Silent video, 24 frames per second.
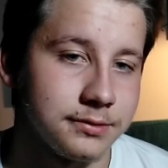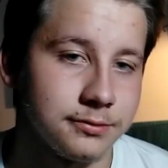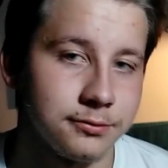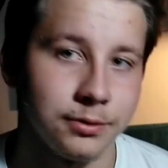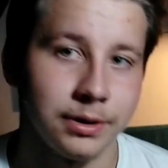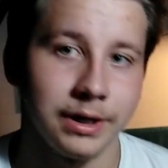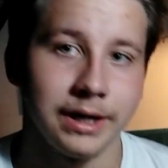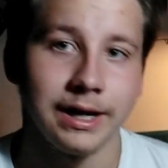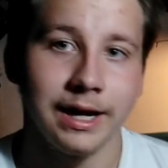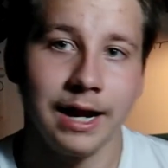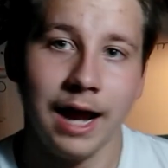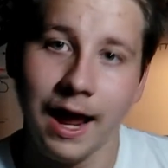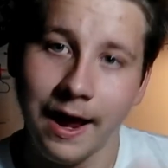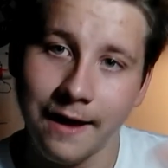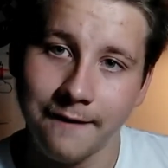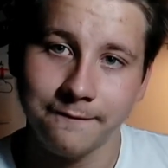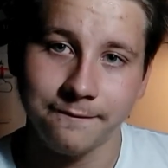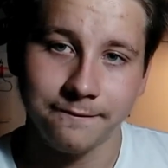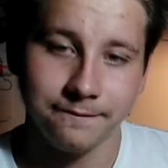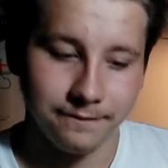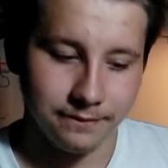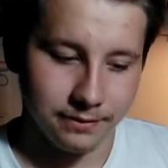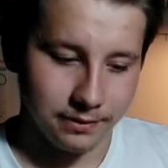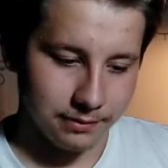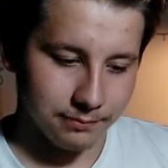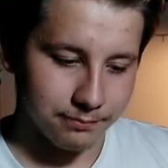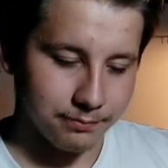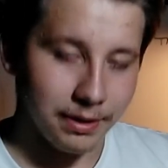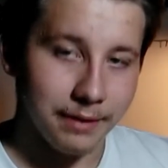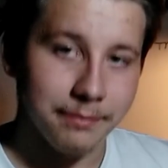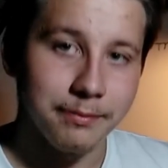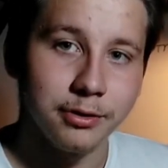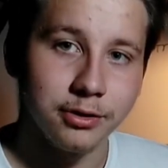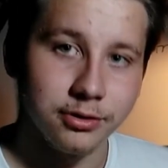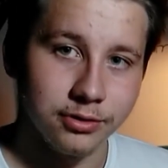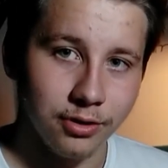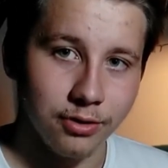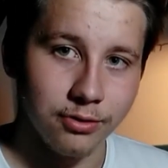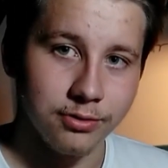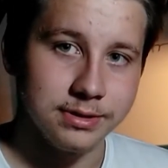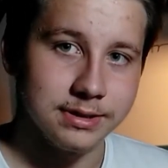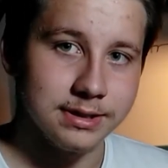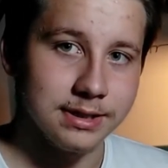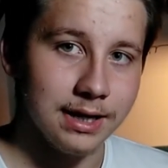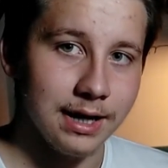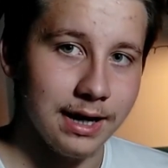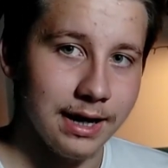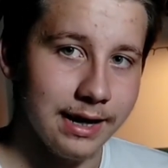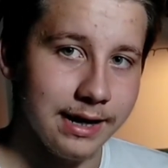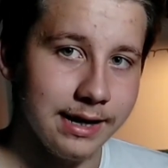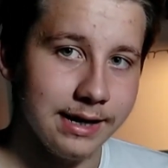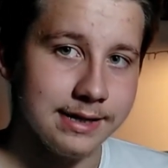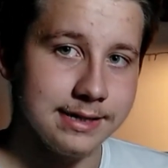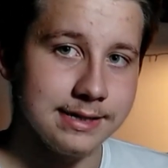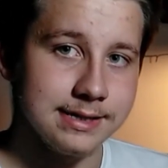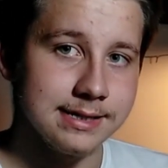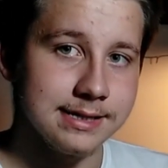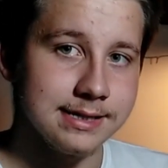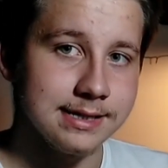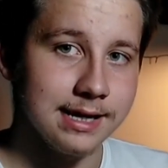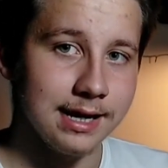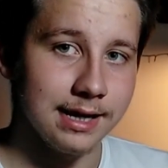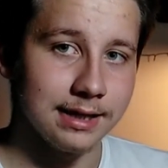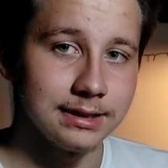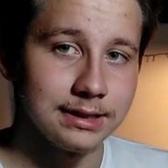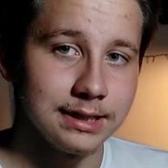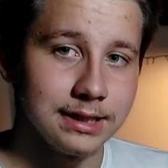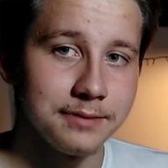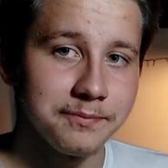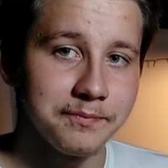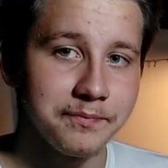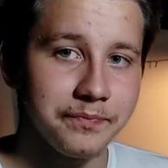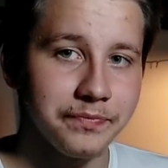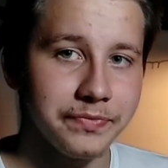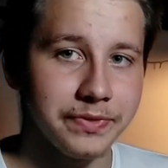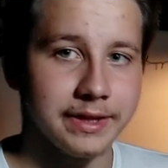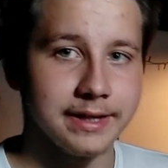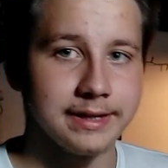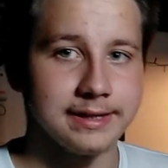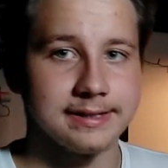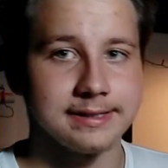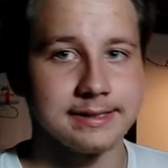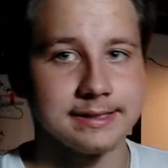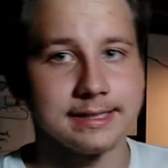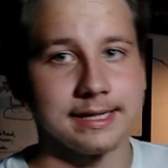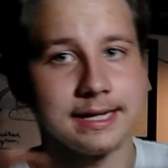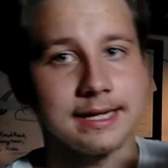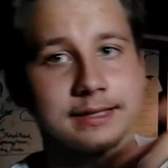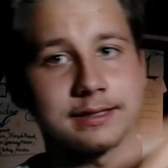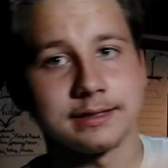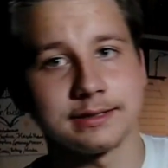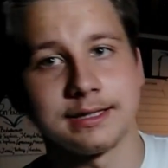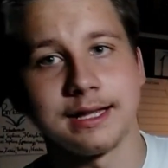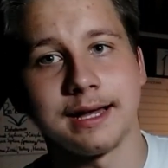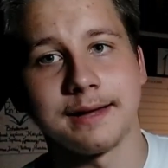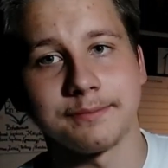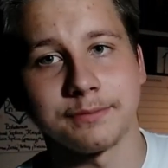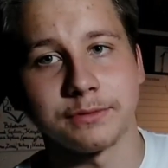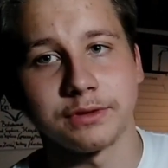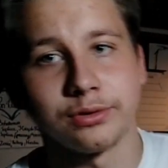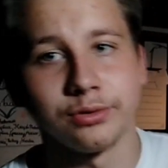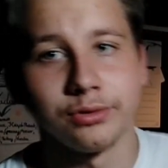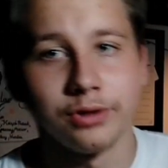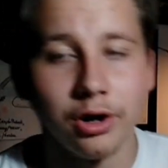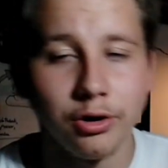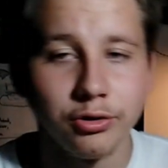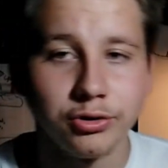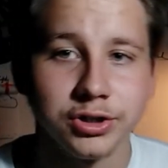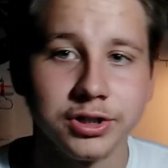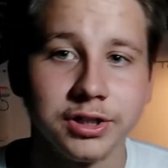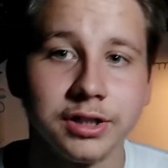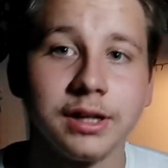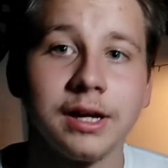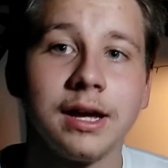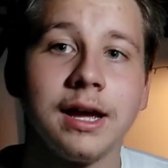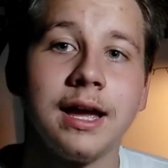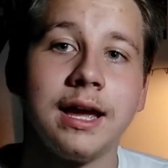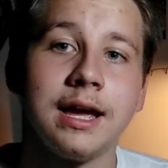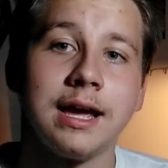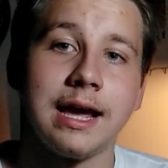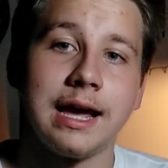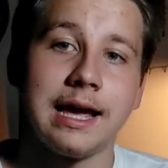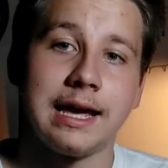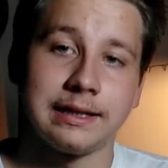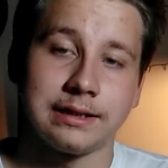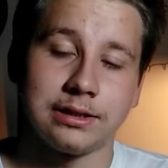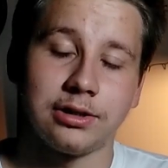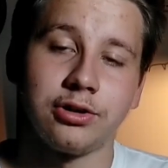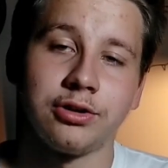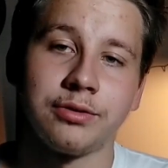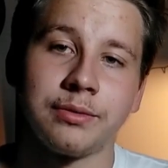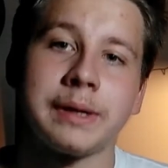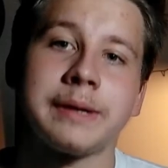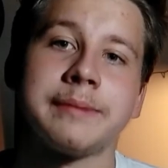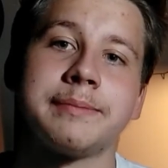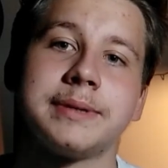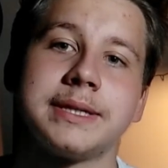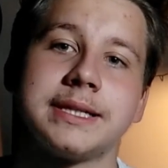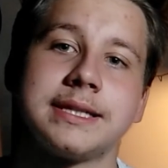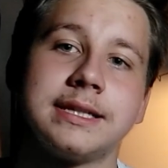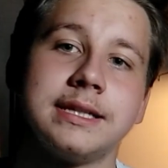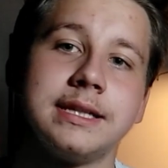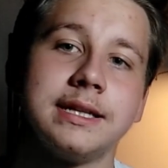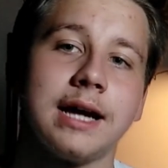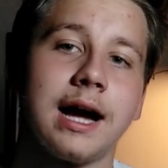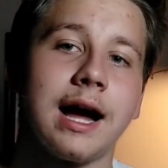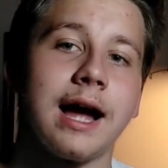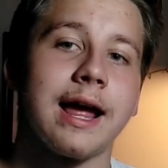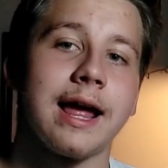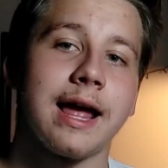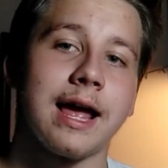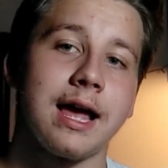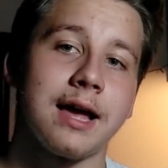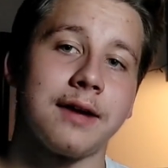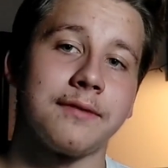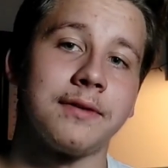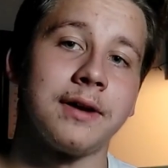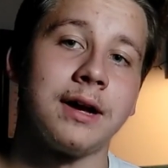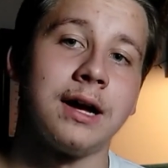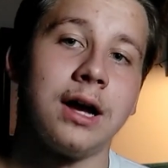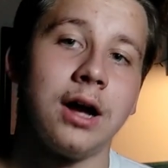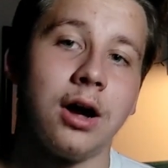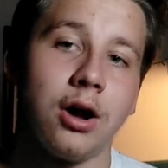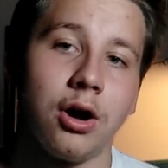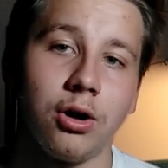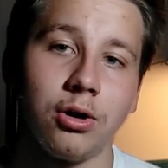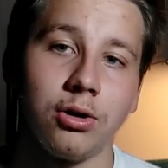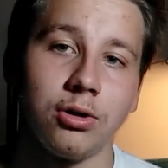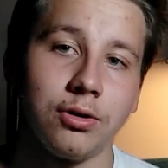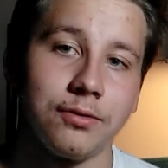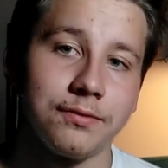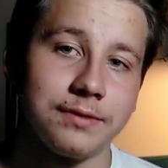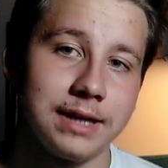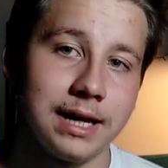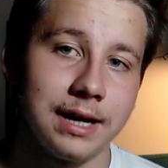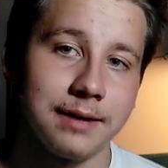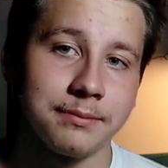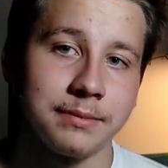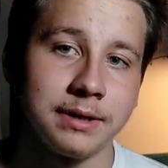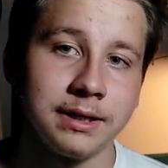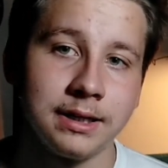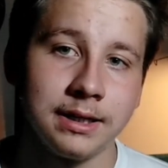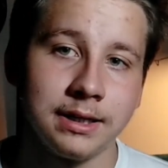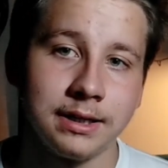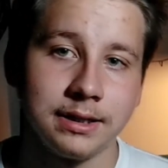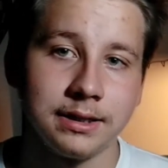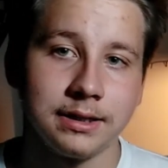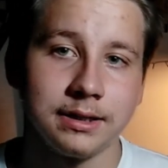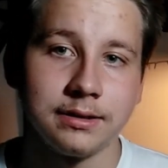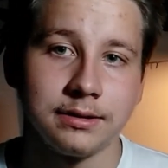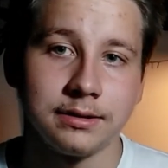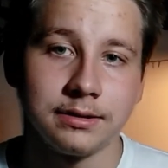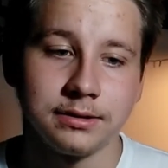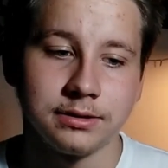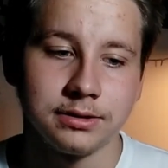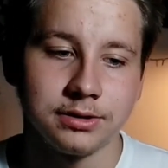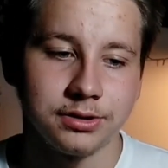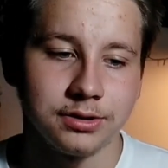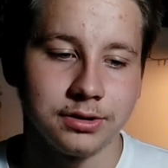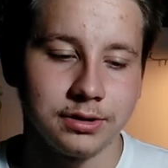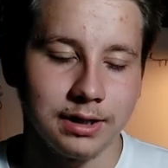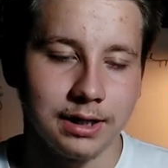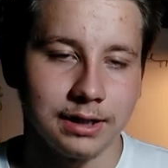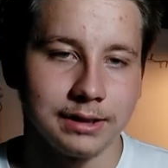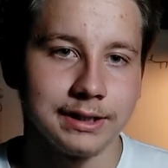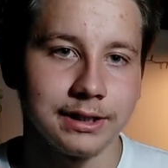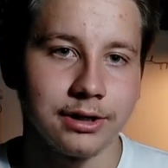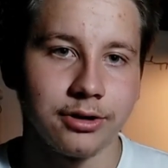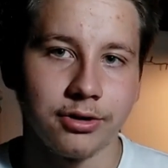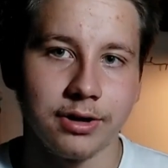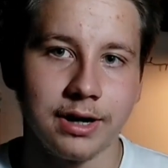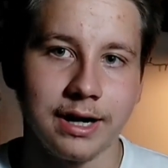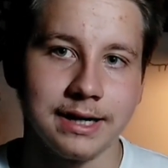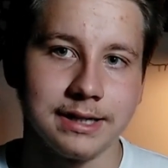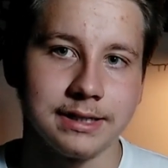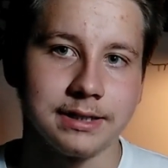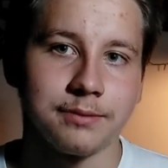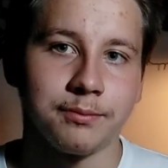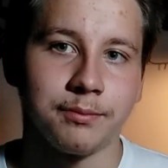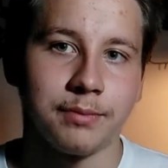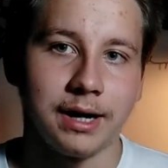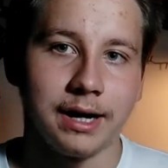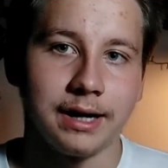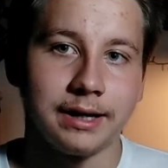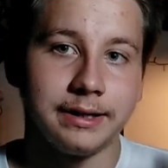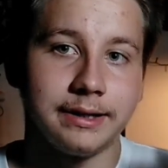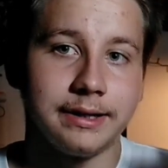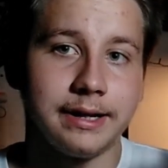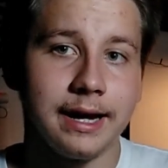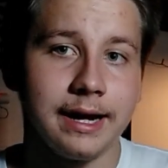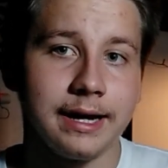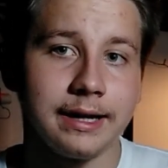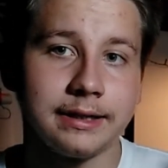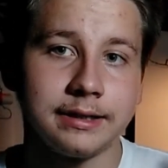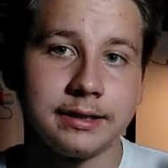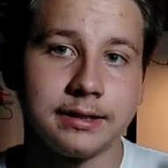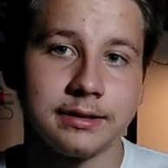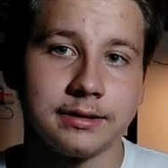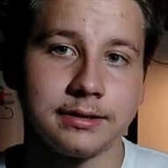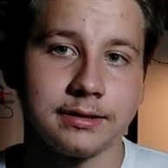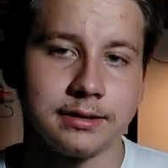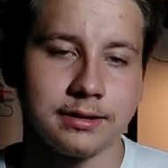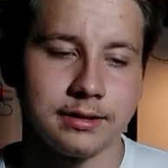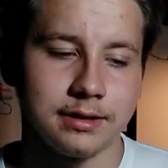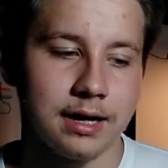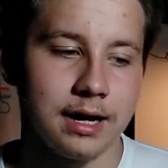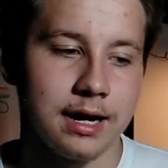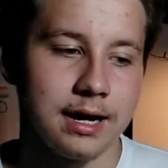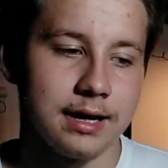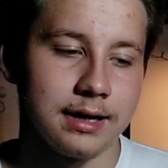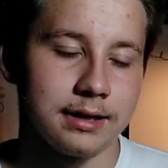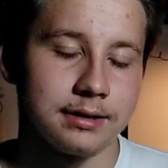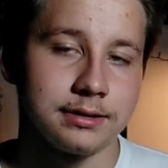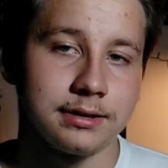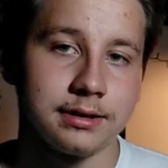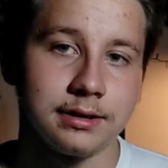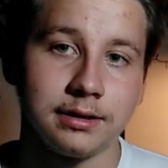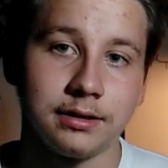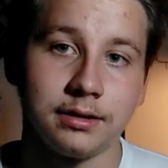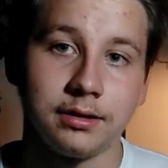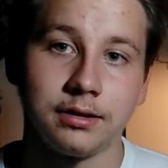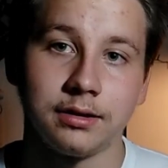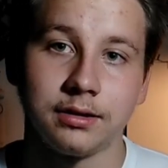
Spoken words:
when I have paper notes, I scan them, send them to Notion, and on my PC I have all of them categorized by date and